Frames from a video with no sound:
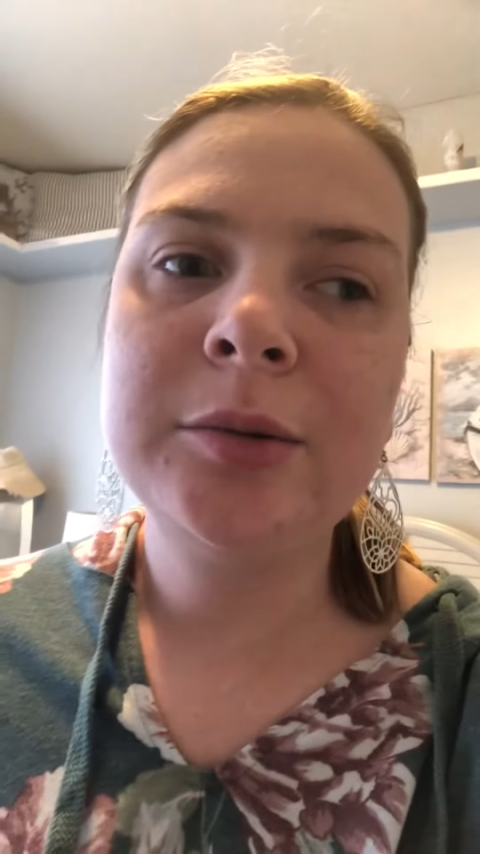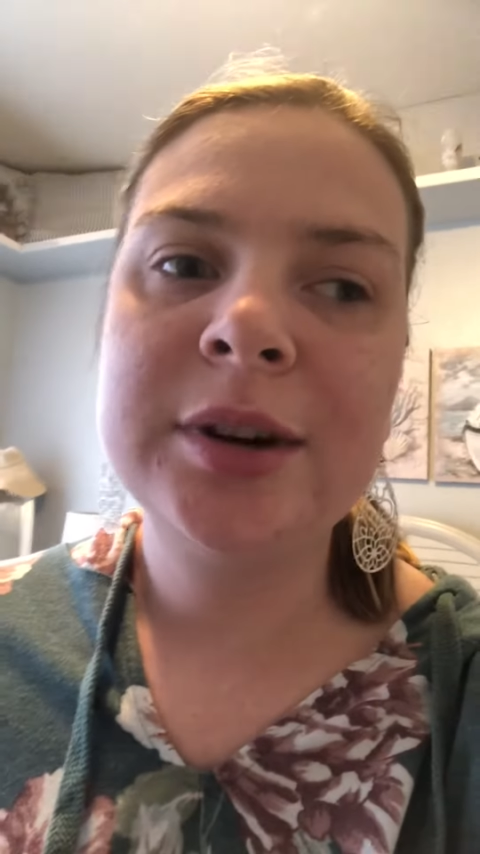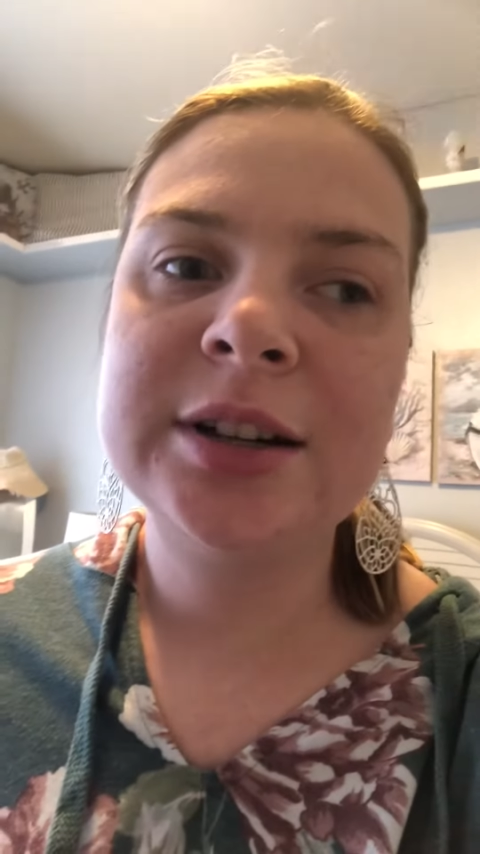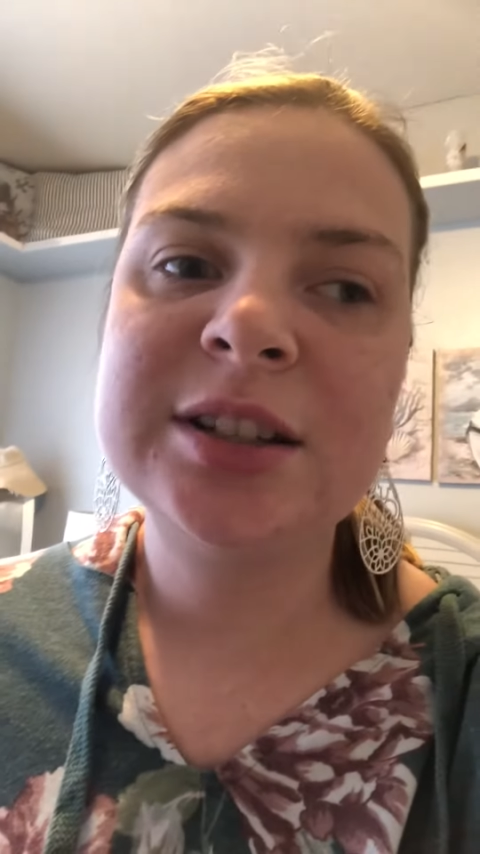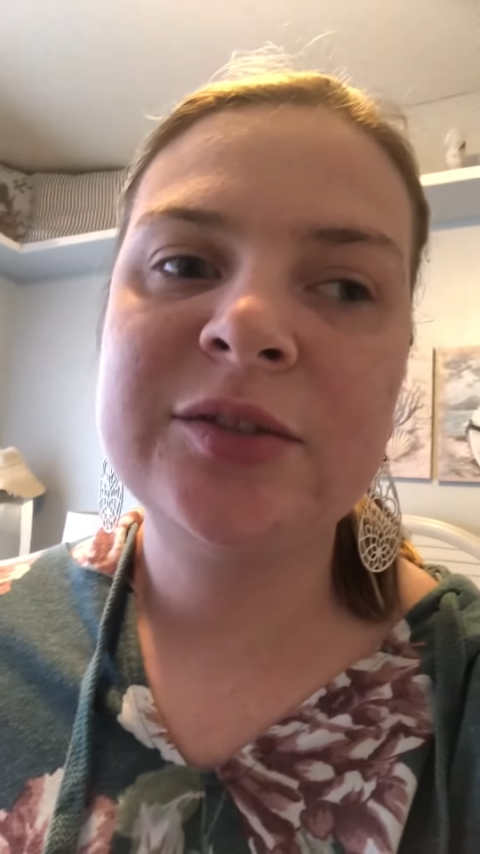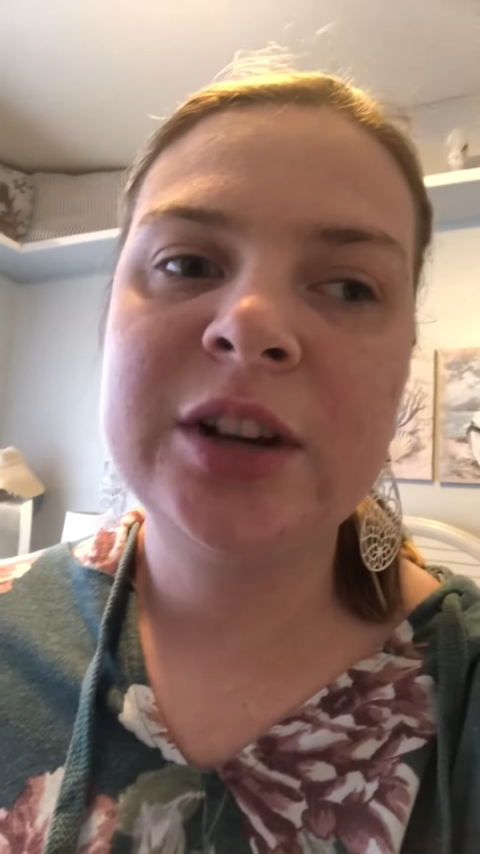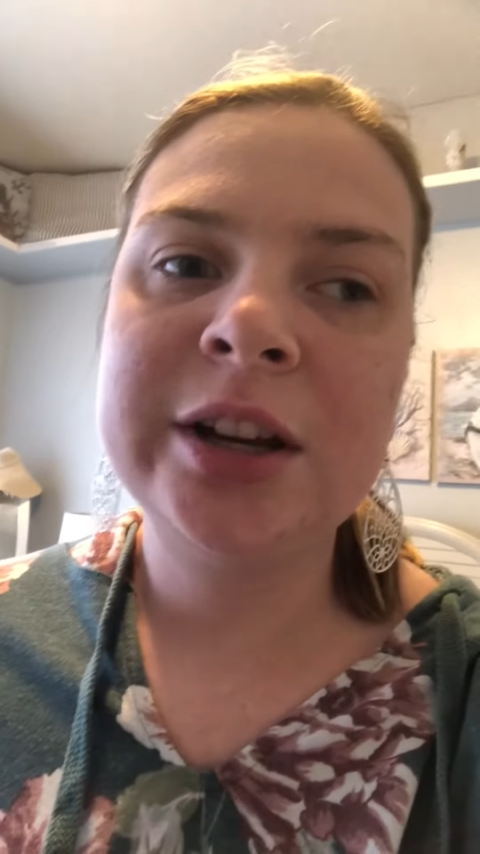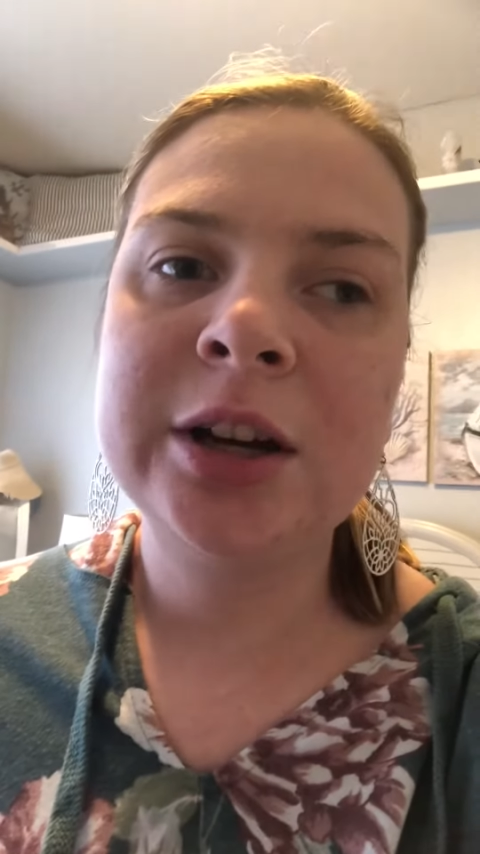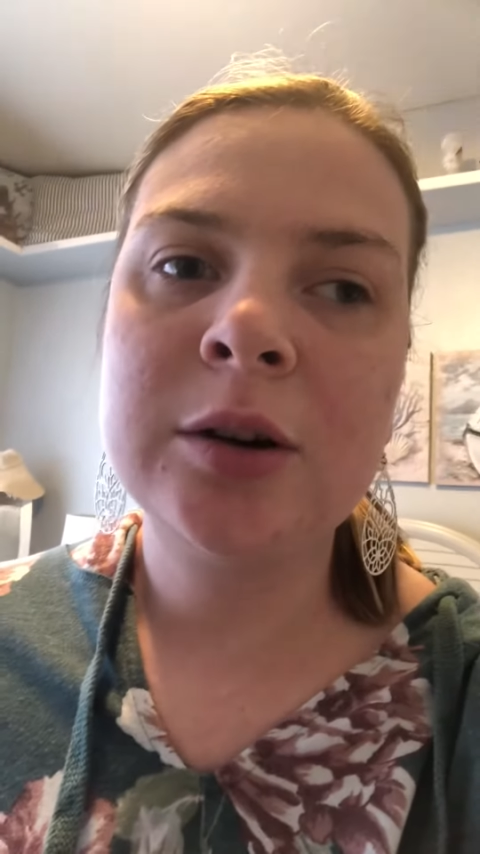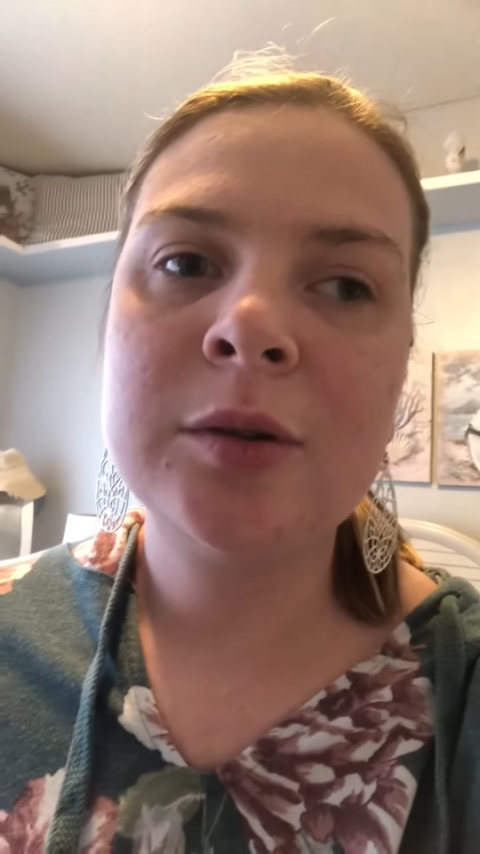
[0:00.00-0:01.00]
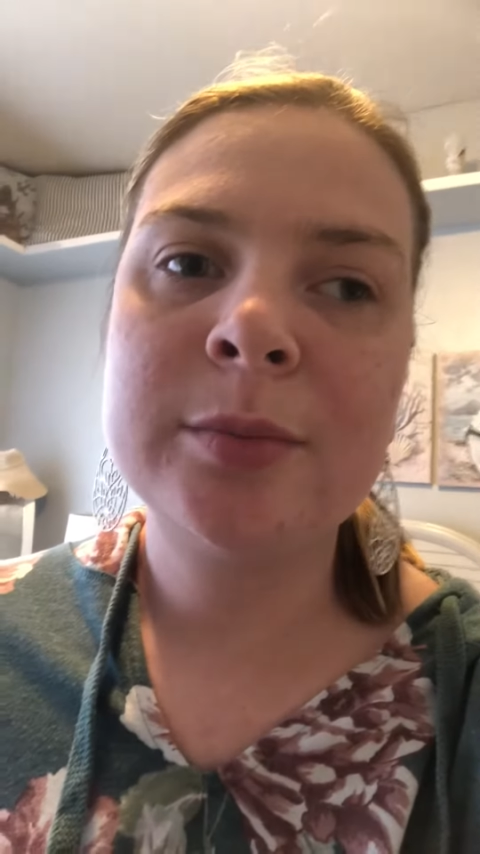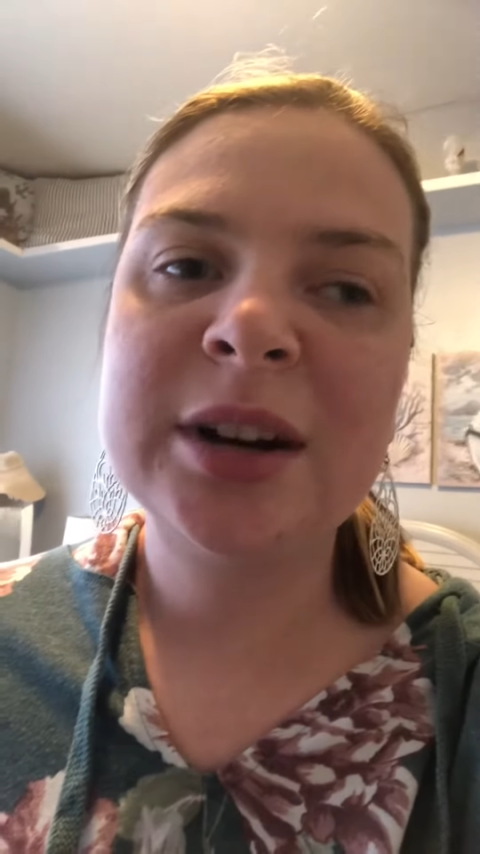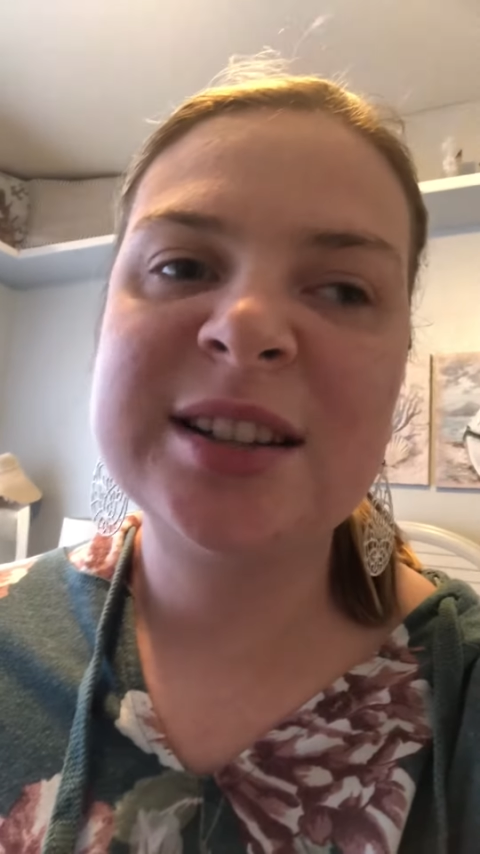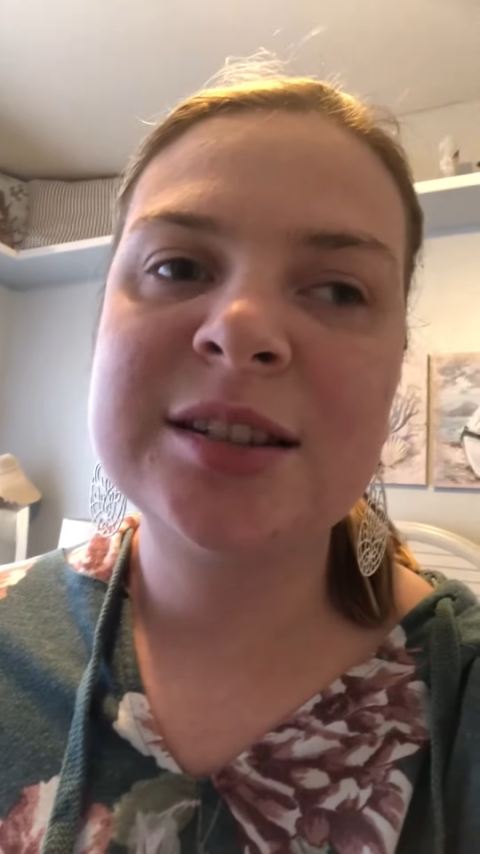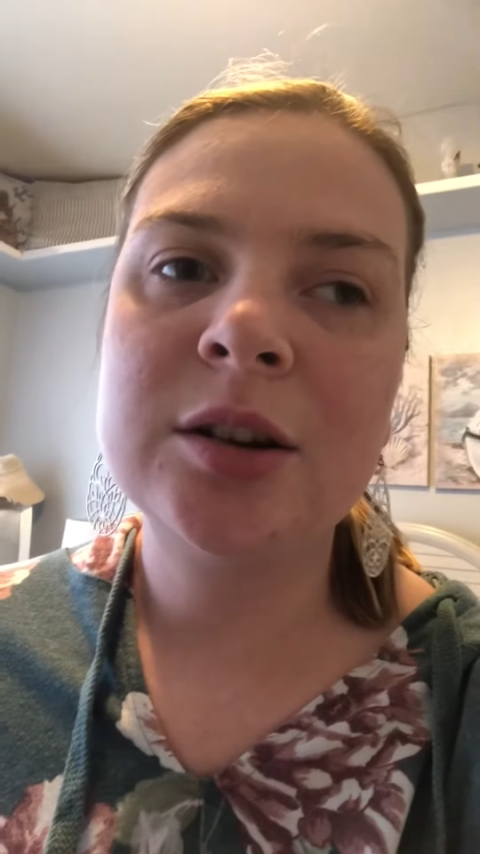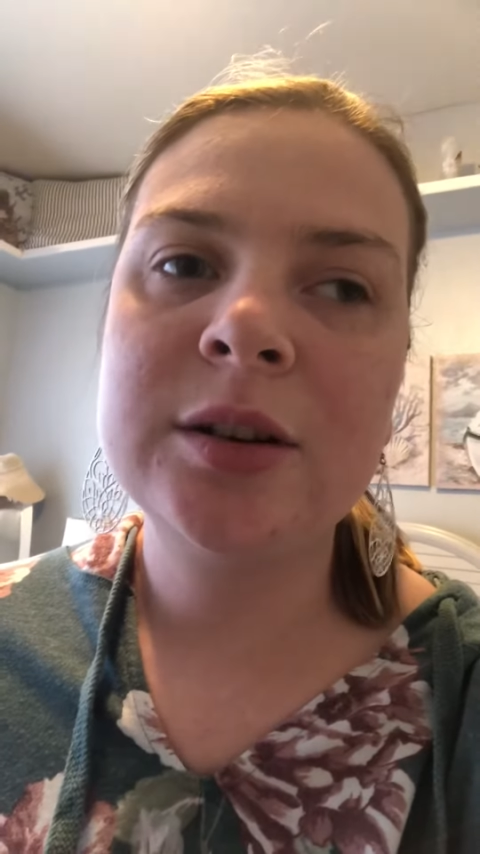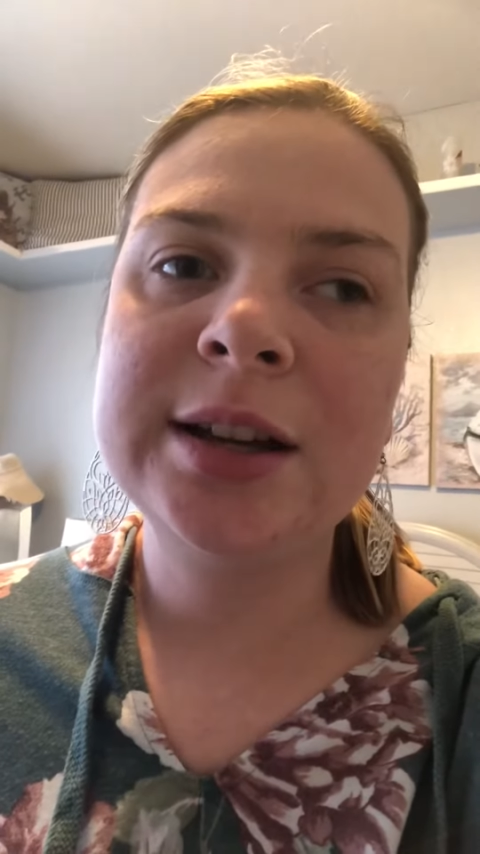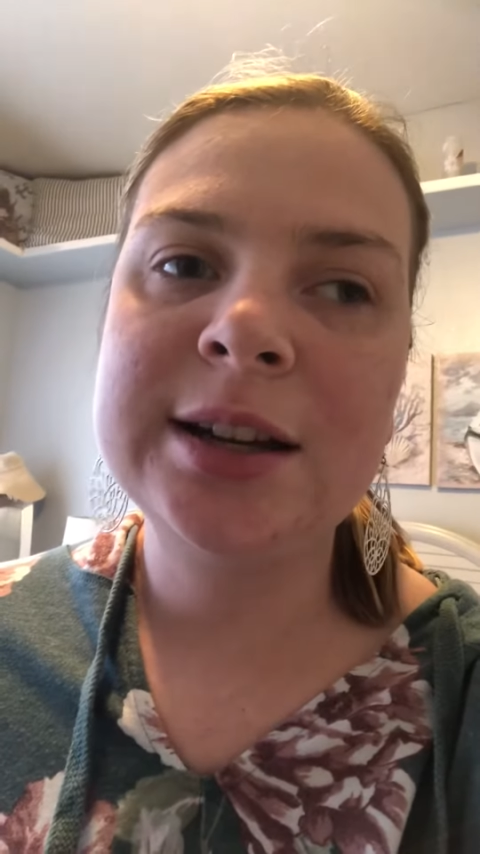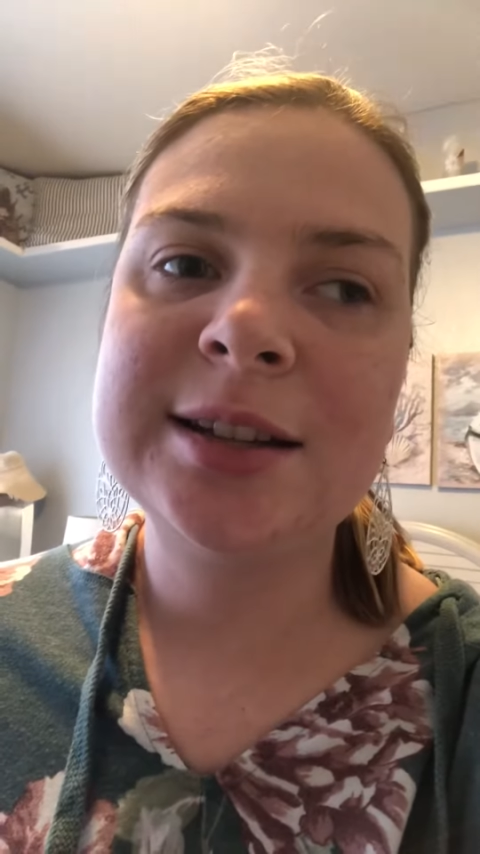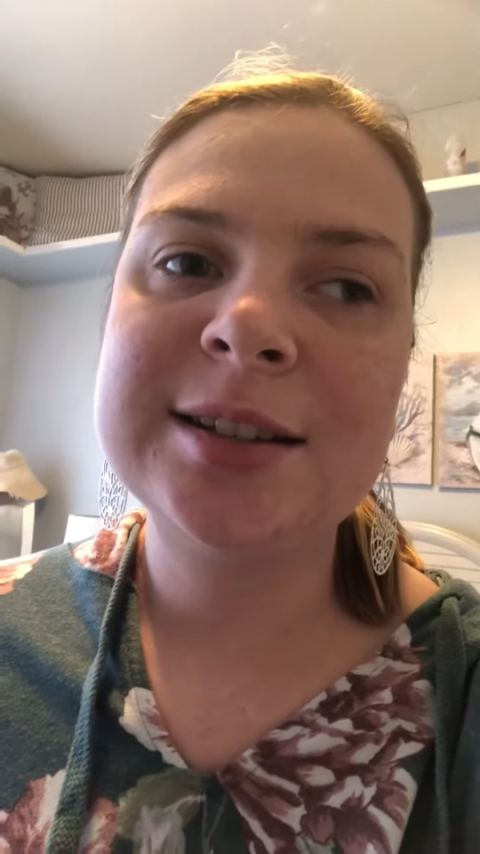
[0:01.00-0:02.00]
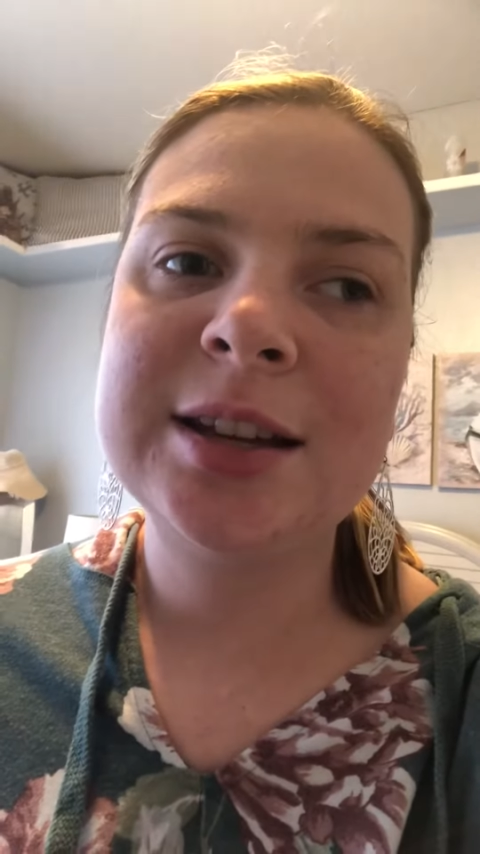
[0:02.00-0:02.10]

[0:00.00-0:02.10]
awareness video where my slogan is